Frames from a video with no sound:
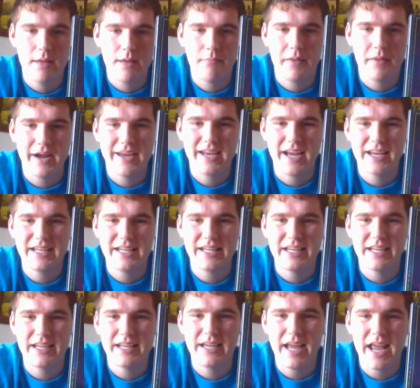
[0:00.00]
and by
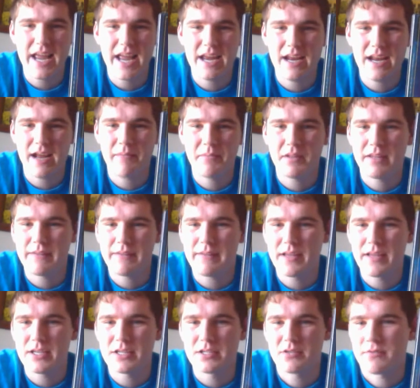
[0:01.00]
'98, I believe
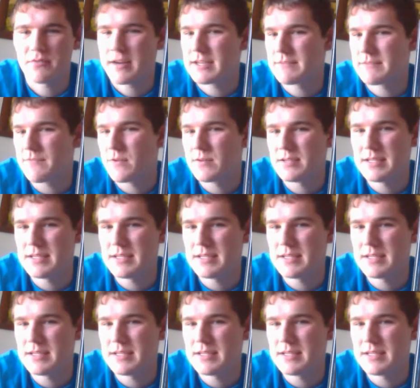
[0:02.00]
they just transferred